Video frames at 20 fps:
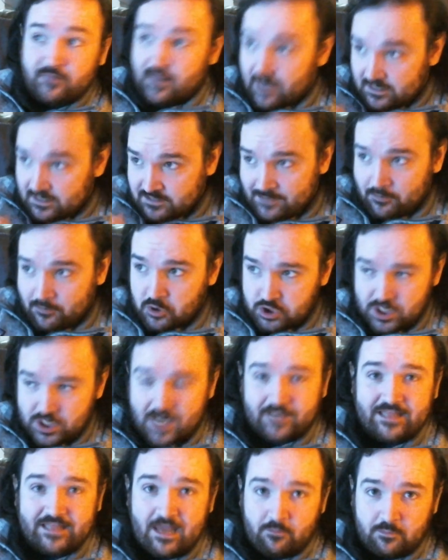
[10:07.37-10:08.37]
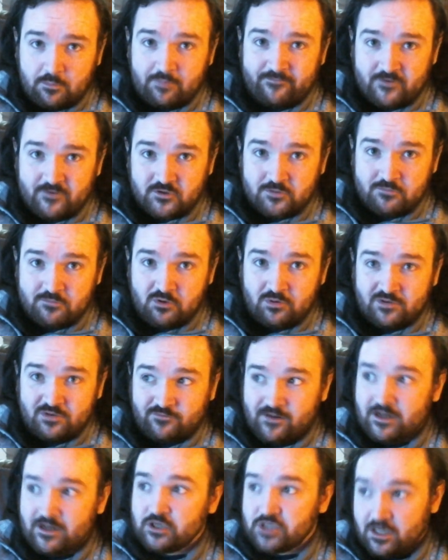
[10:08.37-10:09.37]
I double-checked that with Professor
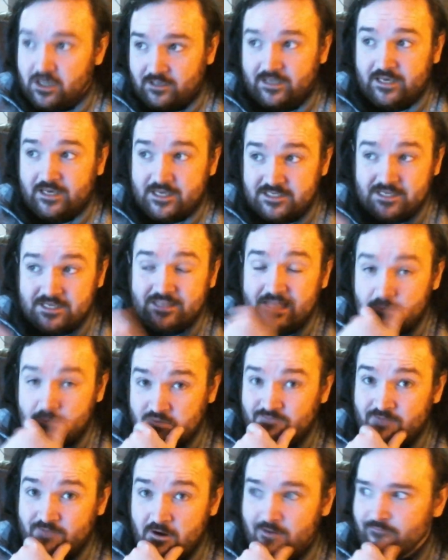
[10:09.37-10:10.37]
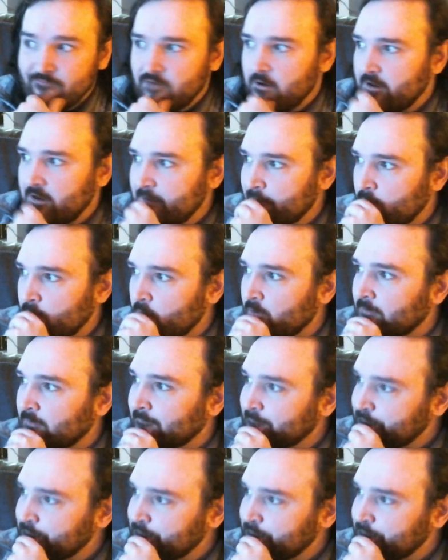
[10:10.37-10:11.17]
Muniz-Fraticelli, and he said that was very, very important.